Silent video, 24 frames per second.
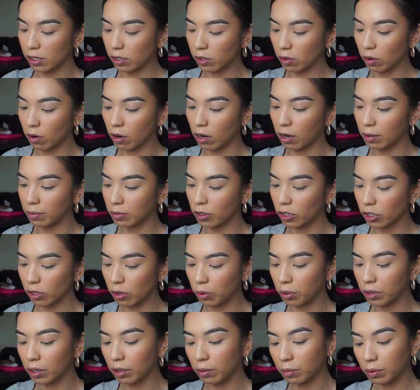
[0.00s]
So I'm just
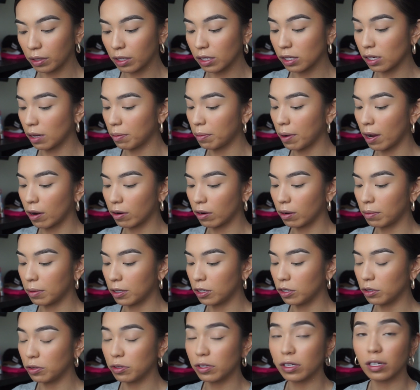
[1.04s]
going in with the same powder I've
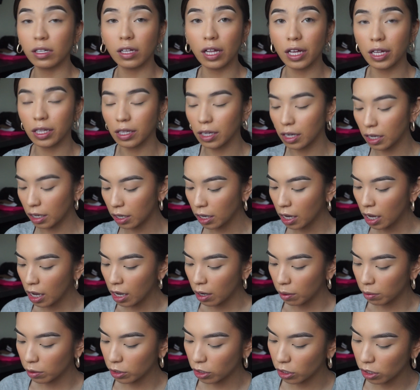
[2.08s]
been using lately,
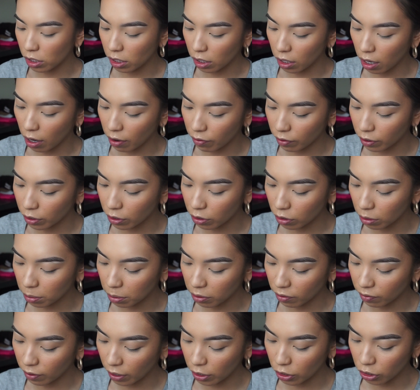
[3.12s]
which is the CoverGirl
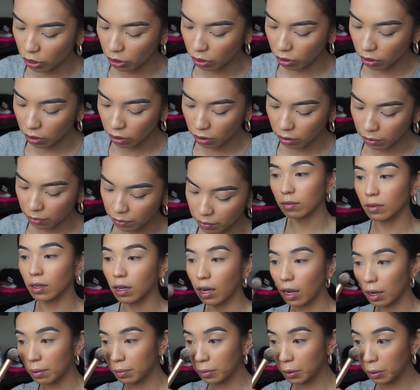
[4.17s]
Professional.
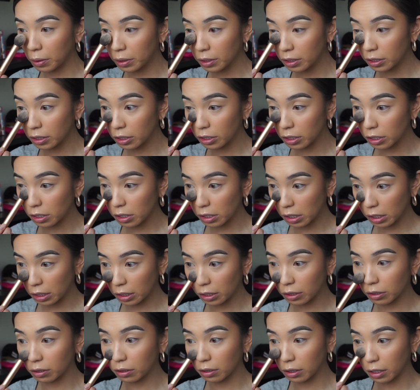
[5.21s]
I'm going to just
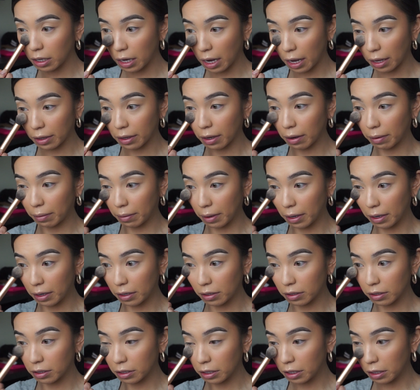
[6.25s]
literally add that right
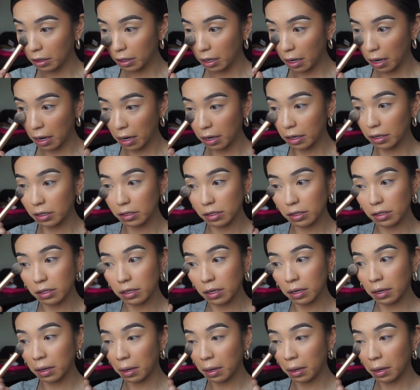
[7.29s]
underneath the eyes.